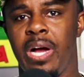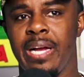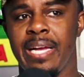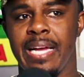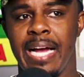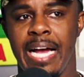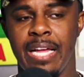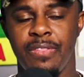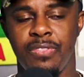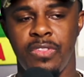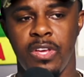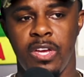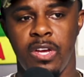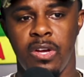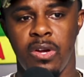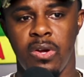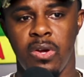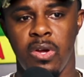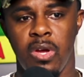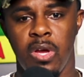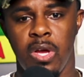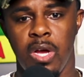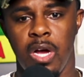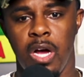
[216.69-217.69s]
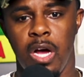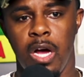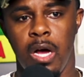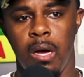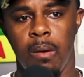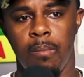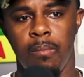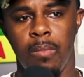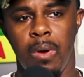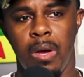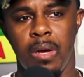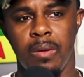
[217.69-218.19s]
I got there,
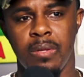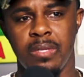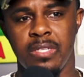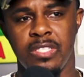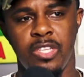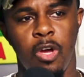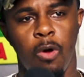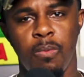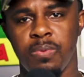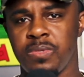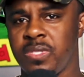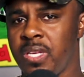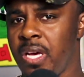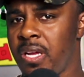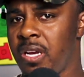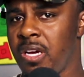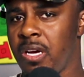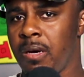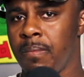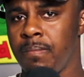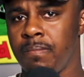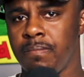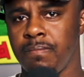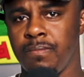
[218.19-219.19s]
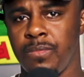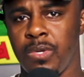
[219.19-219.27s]
um, dope setup.